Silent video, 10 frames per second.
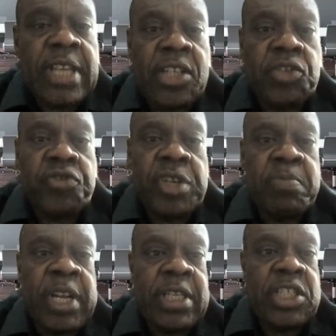are
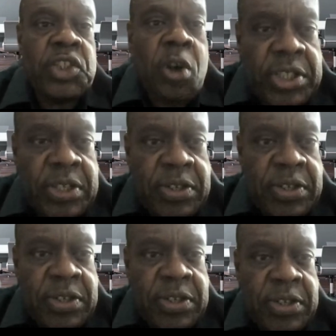extremely
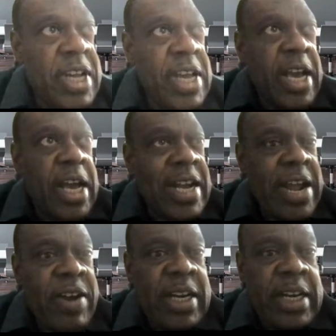distortionary.
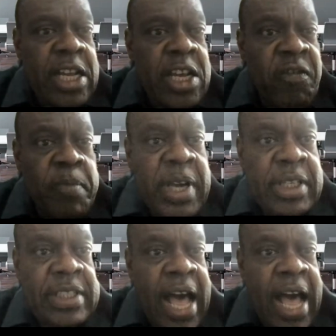Currently,
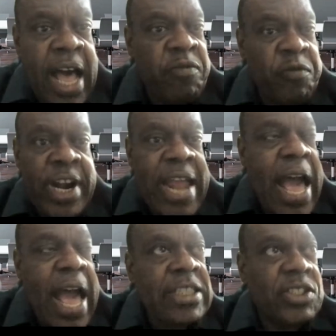governments are very
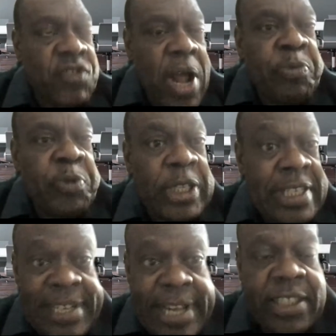hard strapped for
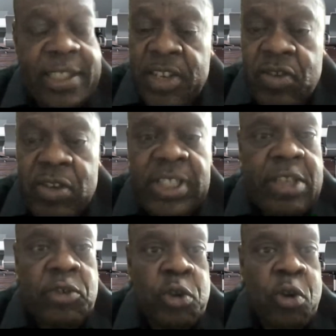debt increases
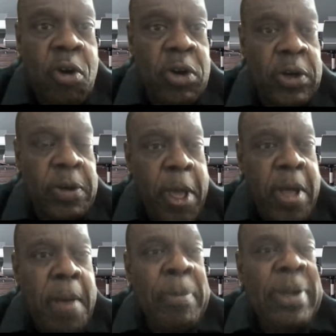and so on.
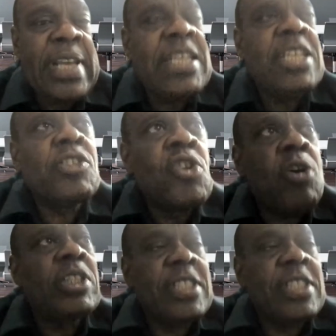But that does
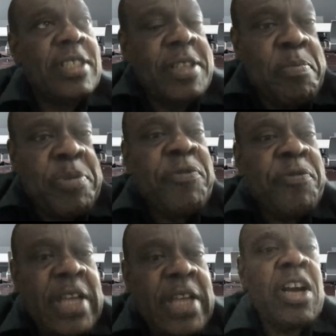not
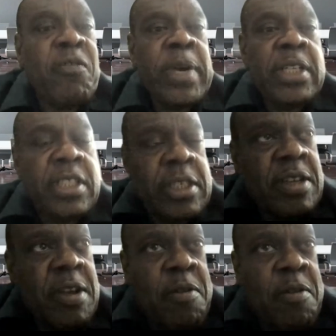prevent governments
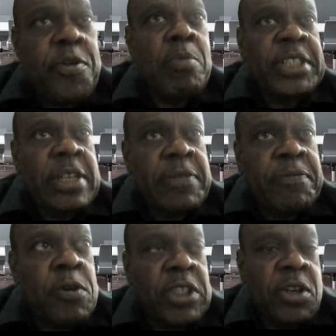from still
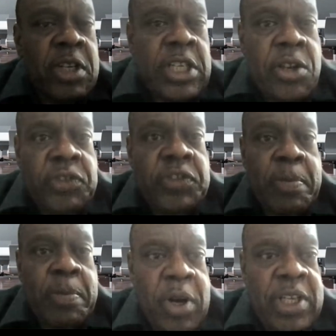focusing on
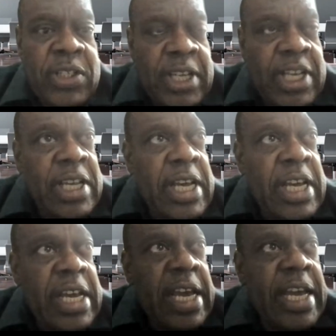industrial policy.
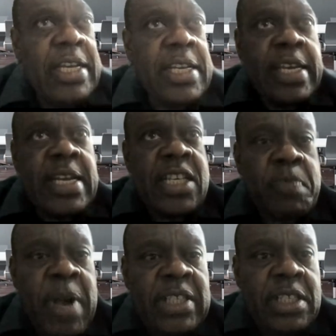And in
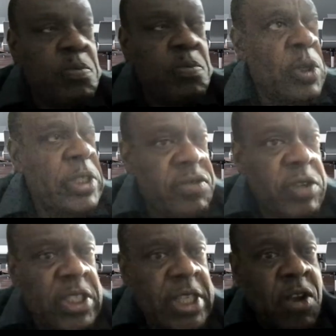as much as most
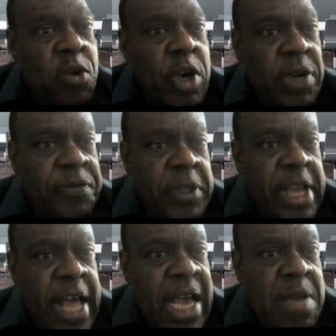countries are going for
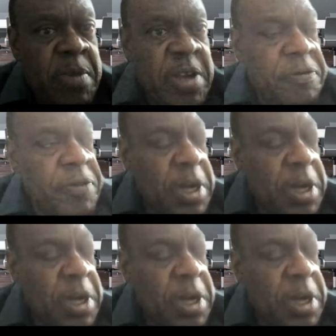the IMF